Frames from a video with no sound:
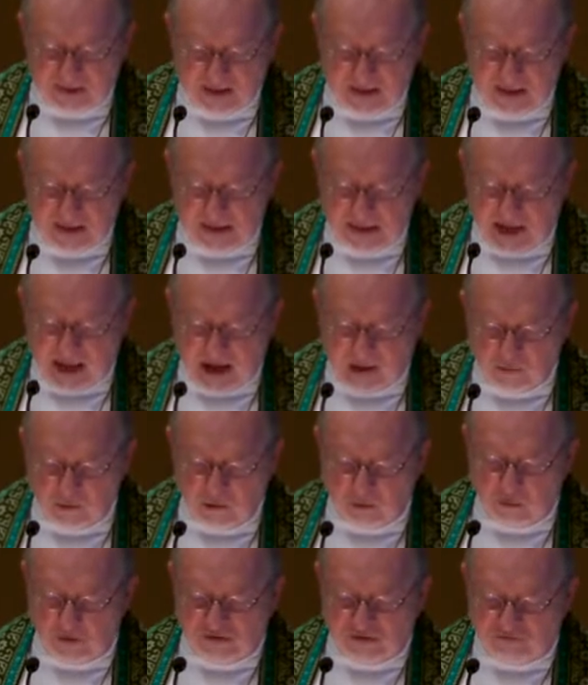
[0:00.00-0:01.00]
and I
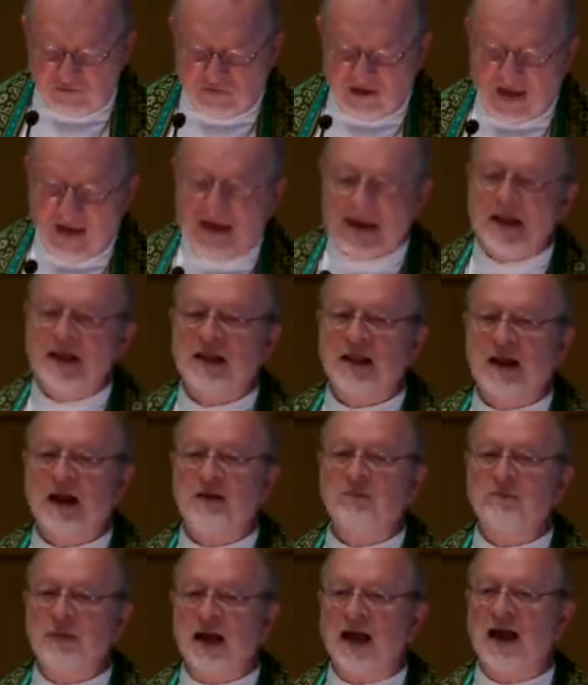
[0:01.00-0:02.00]
will refine
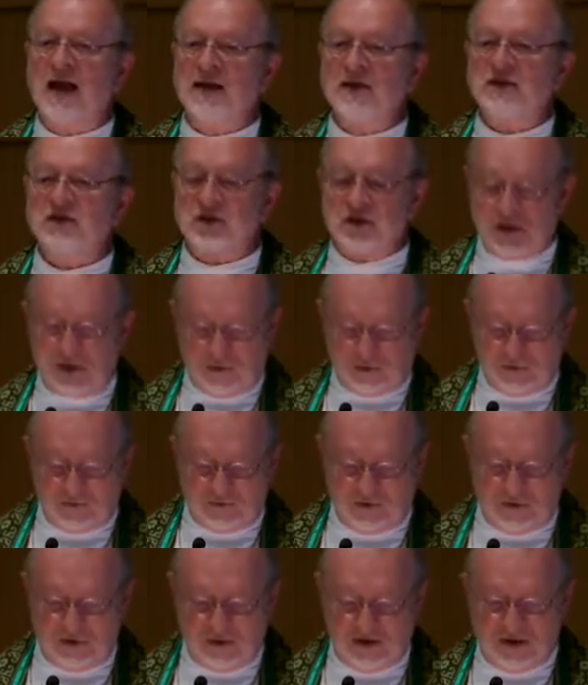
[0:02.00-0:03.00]
them as
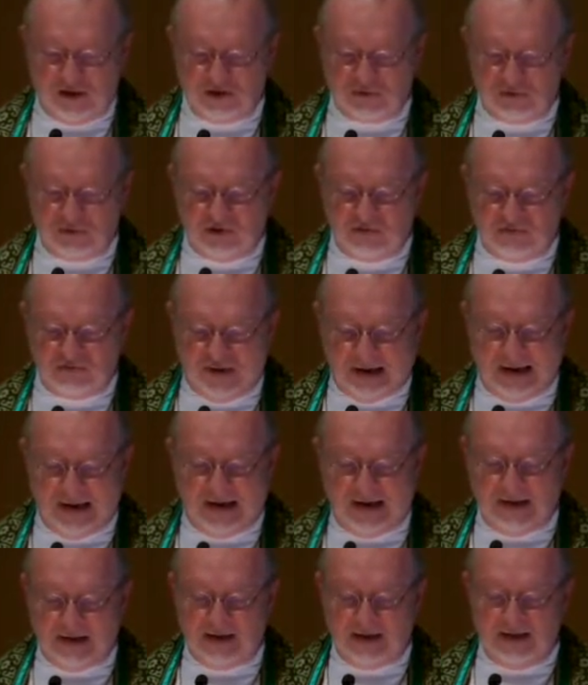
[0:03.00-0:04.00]
silver is
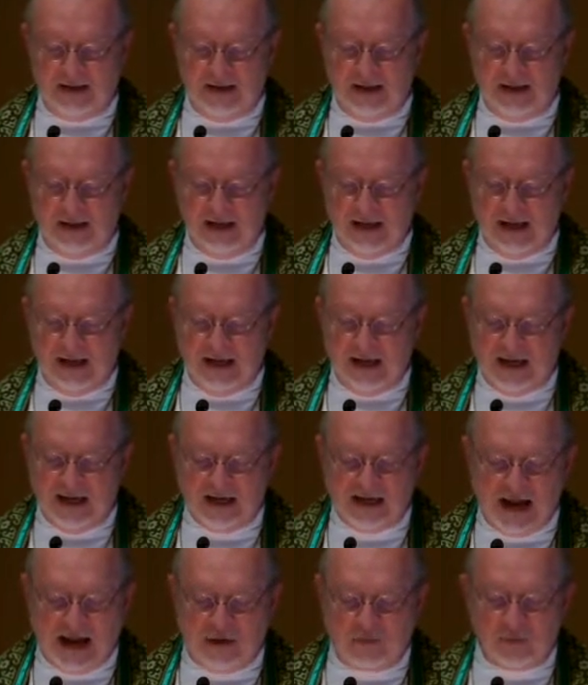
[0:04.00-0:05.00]
refined,
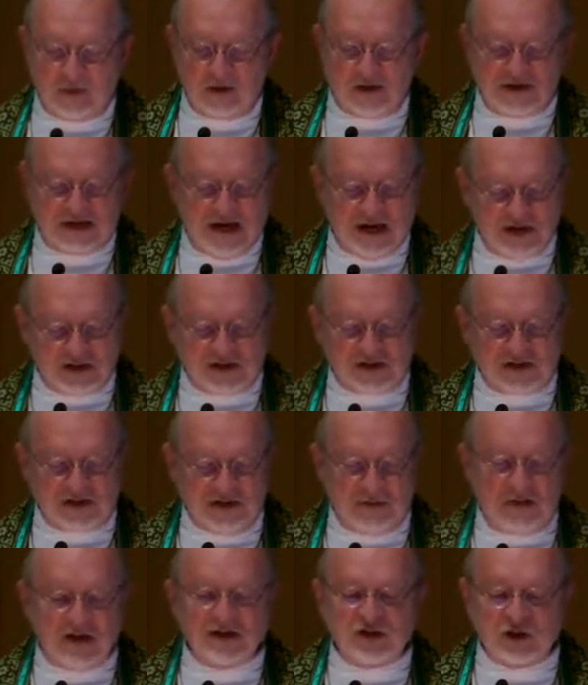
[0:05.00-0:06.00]
and I will test
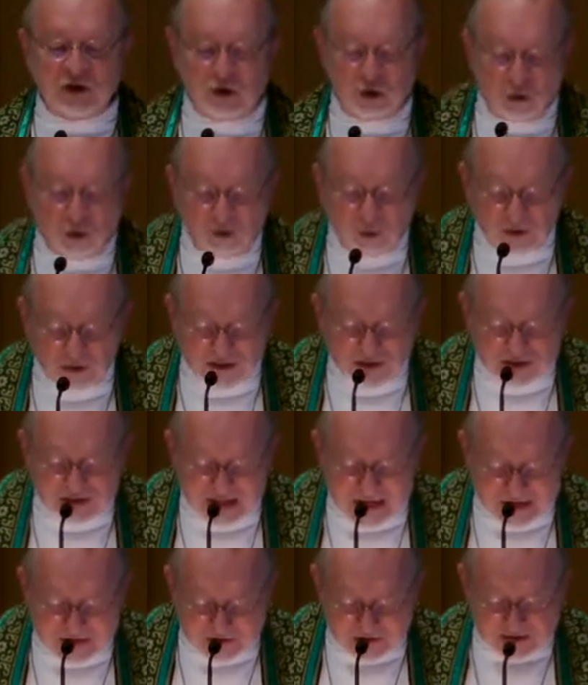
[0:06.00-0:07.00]
them as gold is
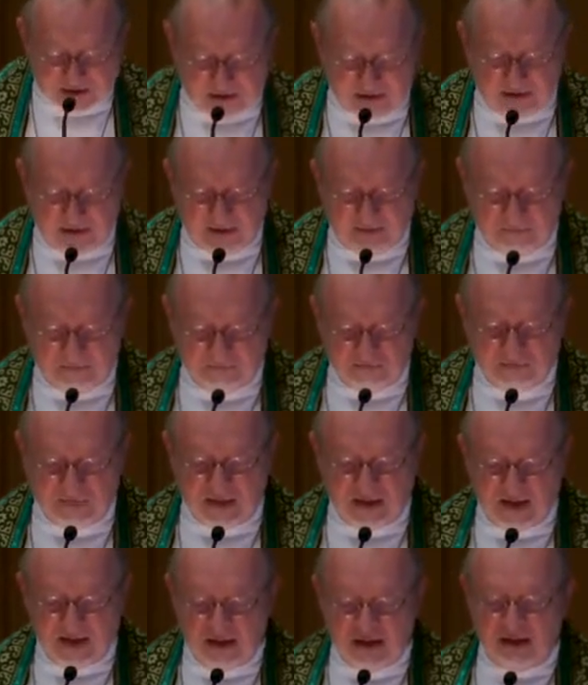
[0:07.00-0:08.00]
tested.
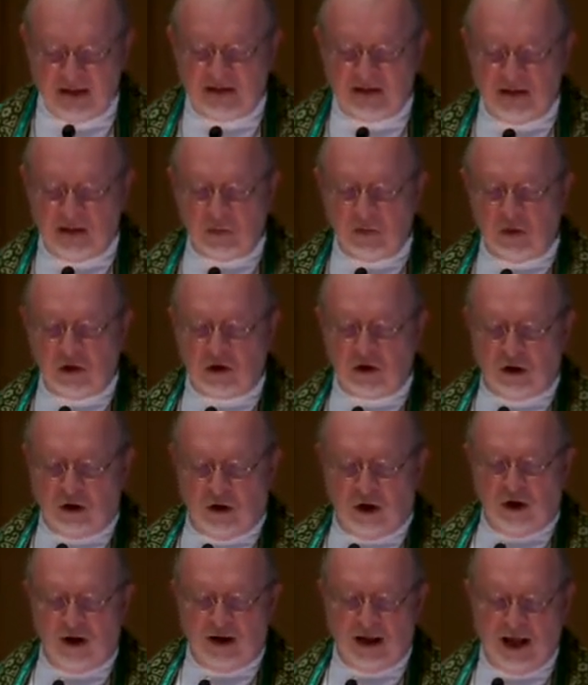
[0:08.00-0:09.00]
They will
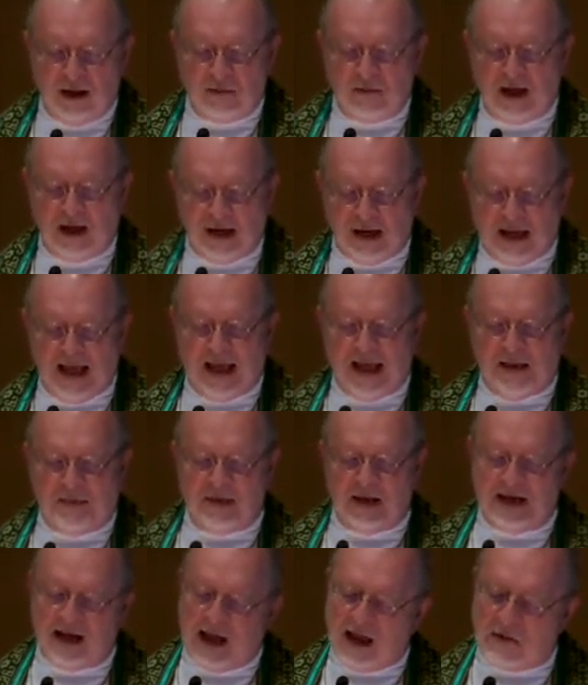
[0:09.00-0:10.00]
call on my name,
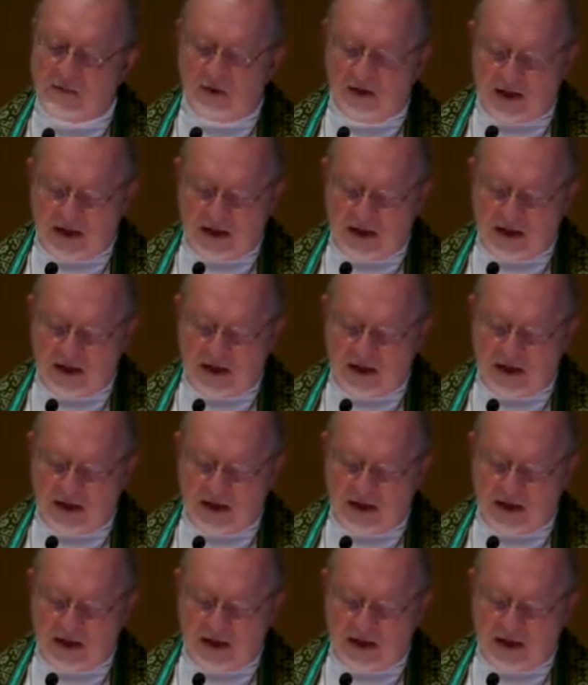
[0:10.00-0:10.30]
and I will